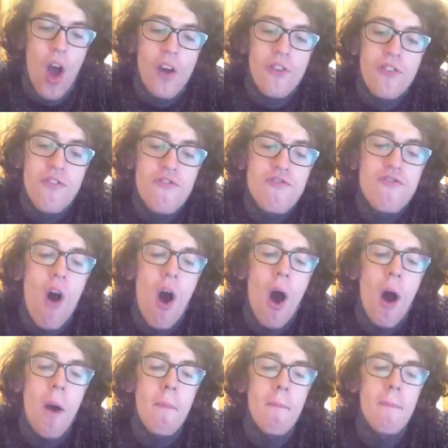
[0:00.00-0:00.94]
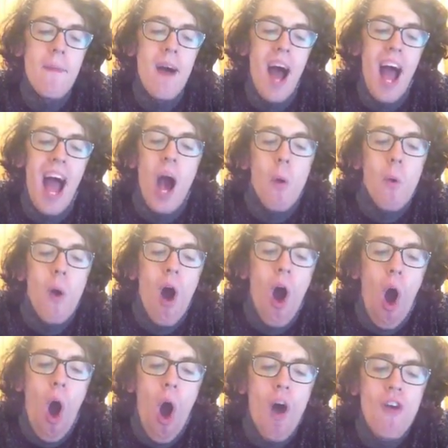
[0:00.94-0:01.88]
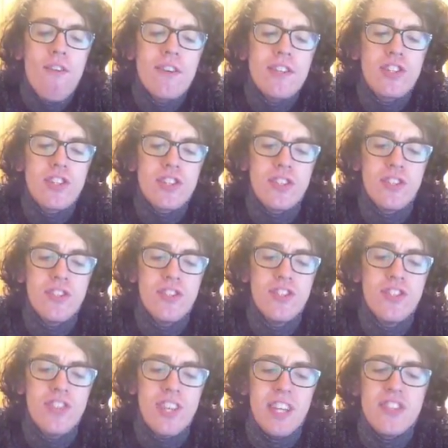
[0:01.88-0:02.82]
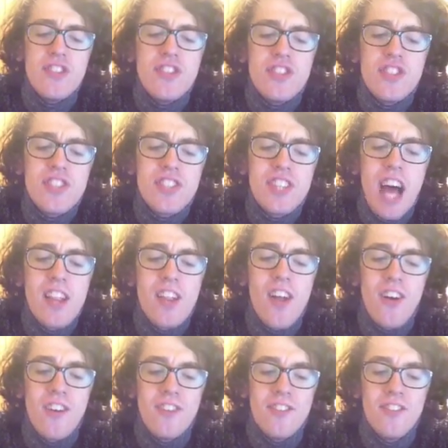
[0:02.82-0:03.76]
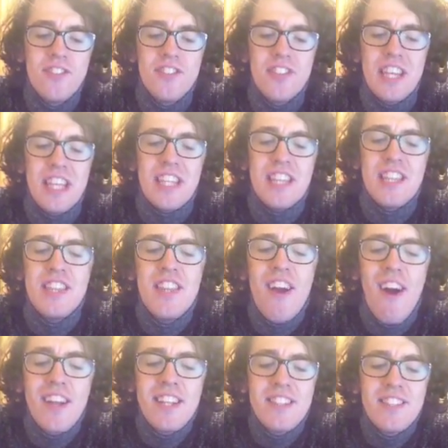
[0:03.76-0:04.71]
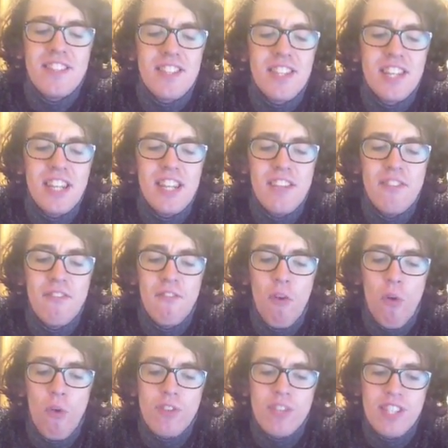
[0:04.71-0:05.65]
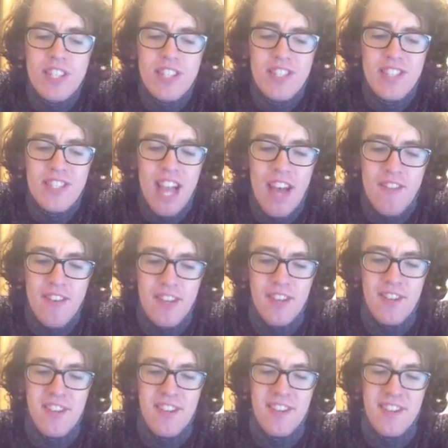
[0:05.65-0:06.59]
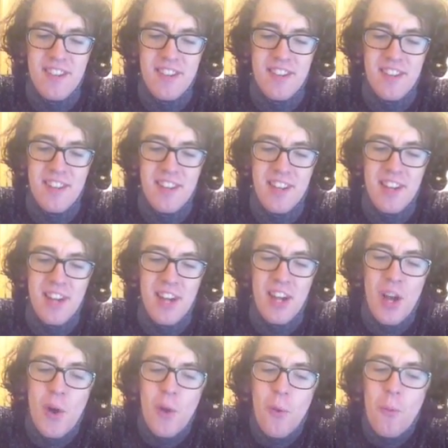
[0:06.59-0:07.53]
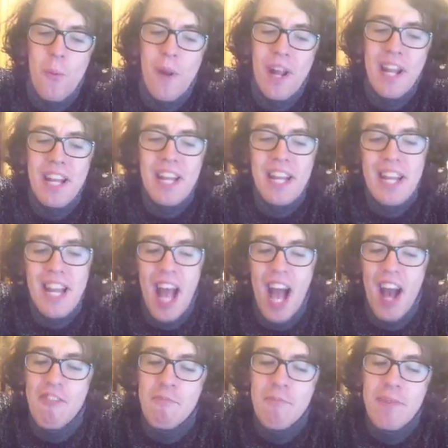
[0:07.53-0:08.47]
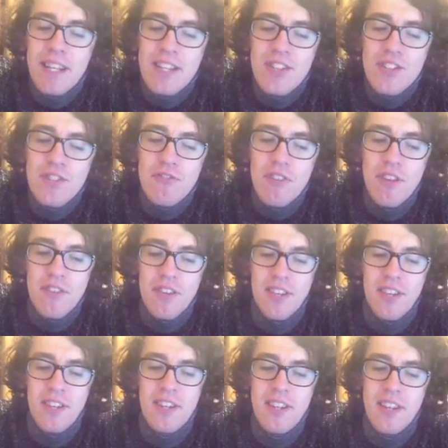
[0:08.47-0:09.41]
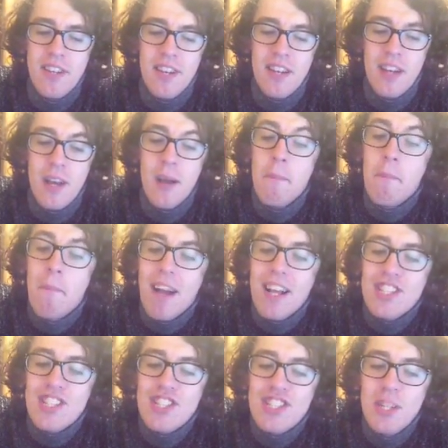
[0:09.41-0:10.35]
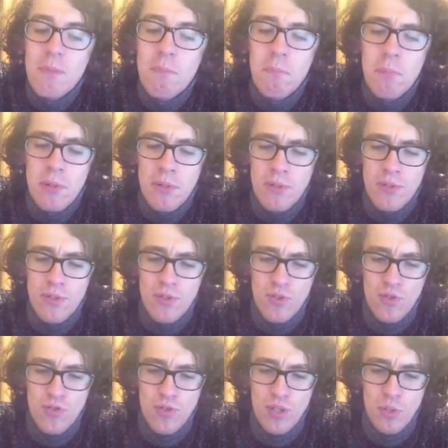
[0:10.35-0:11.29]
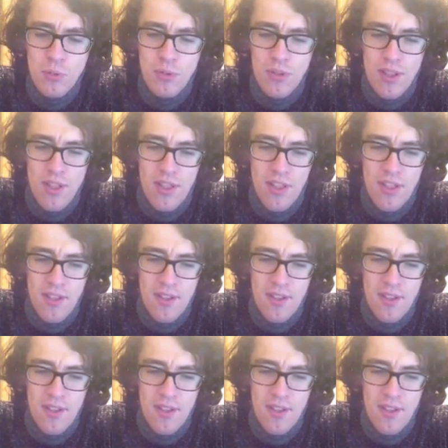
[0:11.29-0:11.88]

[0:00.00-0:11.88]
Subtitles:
From our origins in salons in 1947, we have been driven by a simple truth.